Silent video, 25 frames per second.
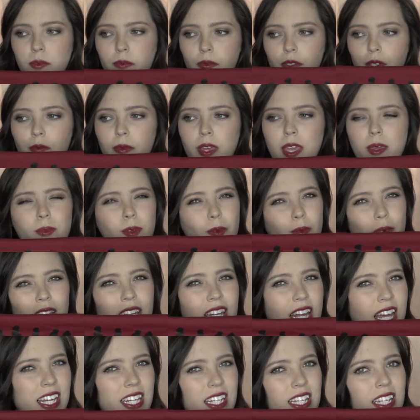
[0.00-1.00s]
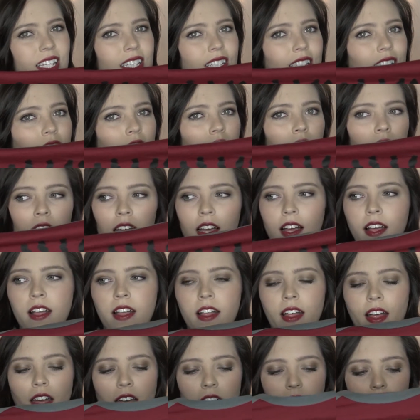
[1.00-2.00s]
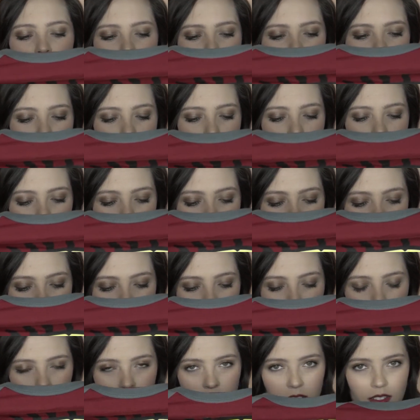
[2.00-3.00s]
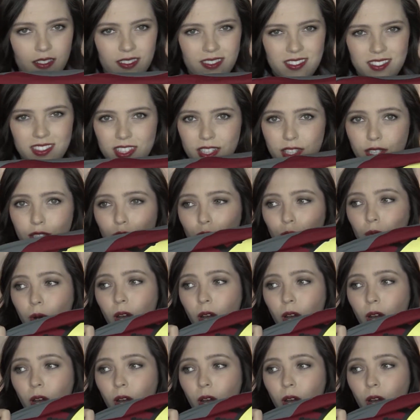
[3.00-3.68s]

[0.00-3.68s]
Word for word: up to maybe mid 90s, then you